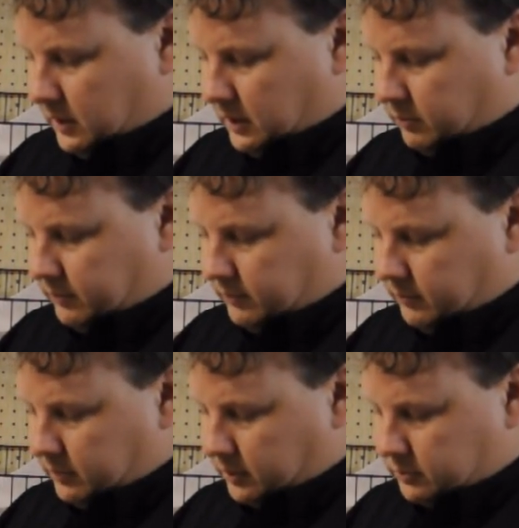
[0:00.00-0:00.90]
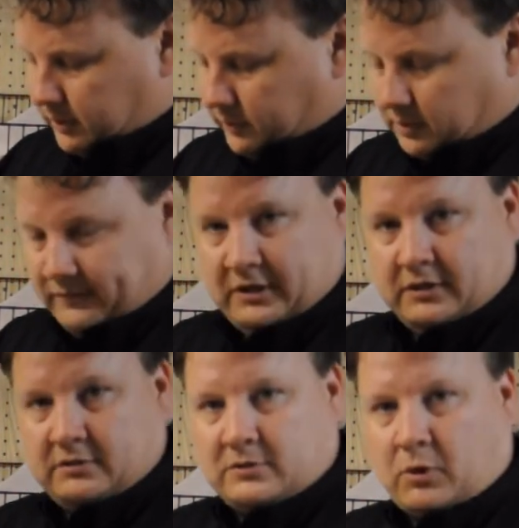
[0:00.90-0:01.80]
And we, we also have a
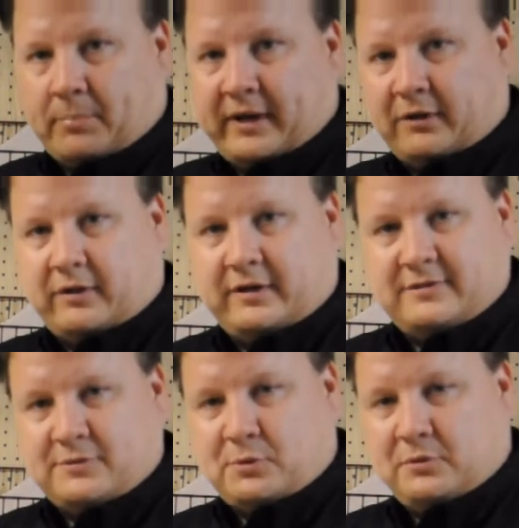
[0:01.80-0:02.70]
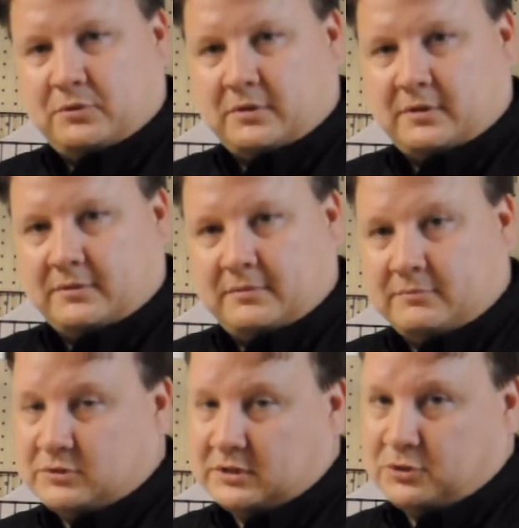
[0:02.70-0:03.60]
convenient solar panel on it, so you can,
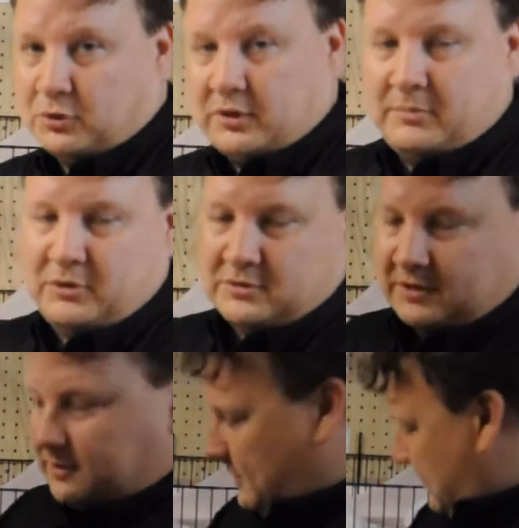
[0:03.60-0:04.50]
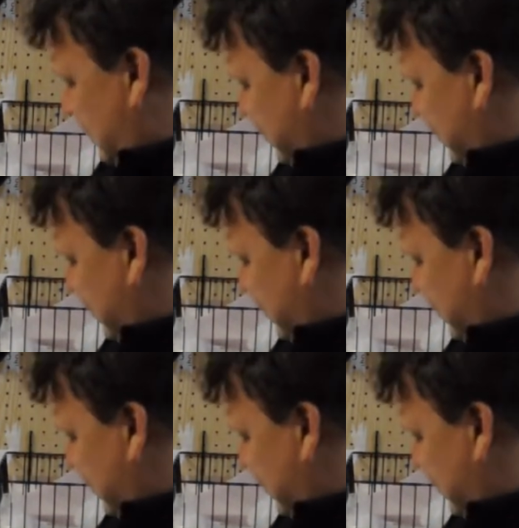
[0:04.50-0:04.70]
since you're going to be using the